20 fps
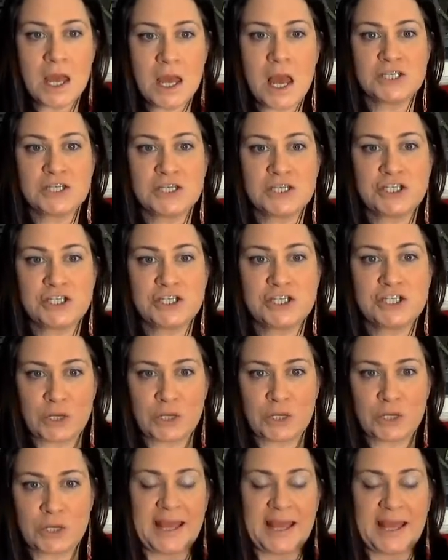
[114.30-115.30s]
generally
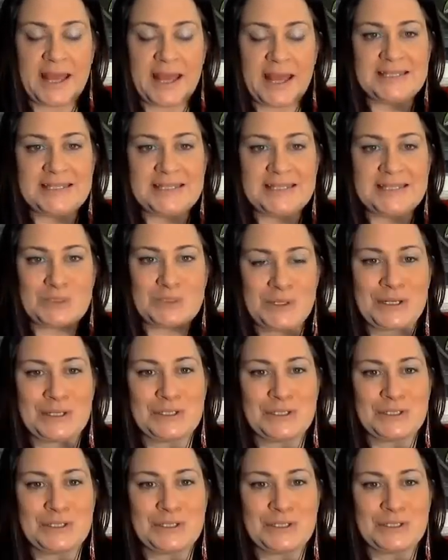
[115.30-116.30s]
has the
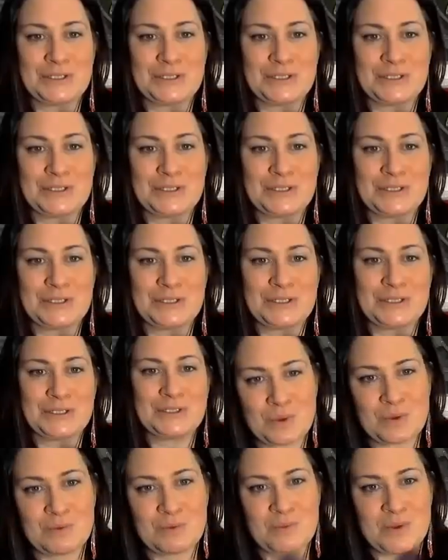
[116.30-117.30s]
experience of knowing people
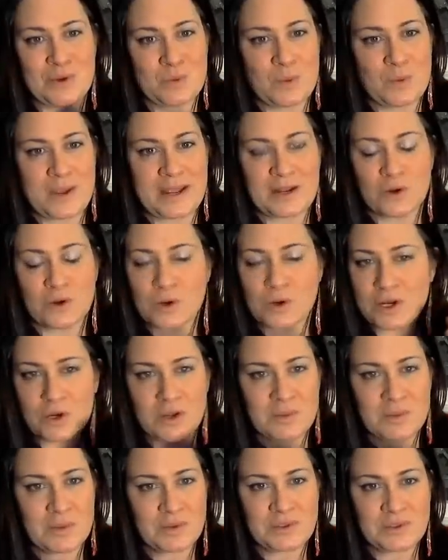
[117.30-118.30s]
who have been awake or
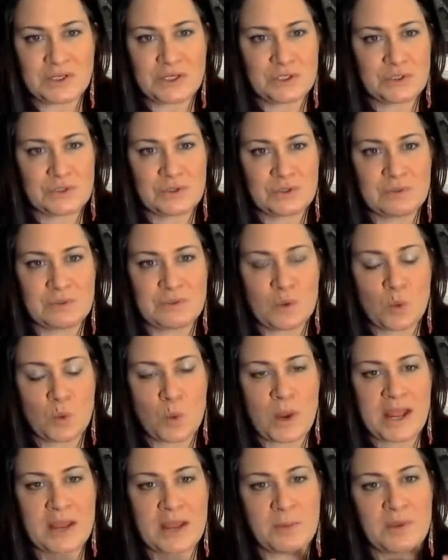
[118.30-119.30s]
hearing about teachers who have been
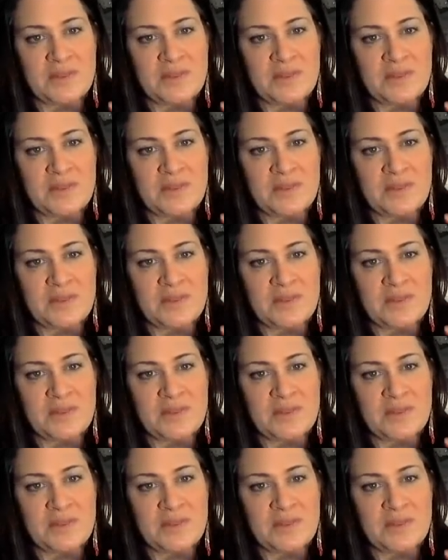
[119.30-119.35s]
awake,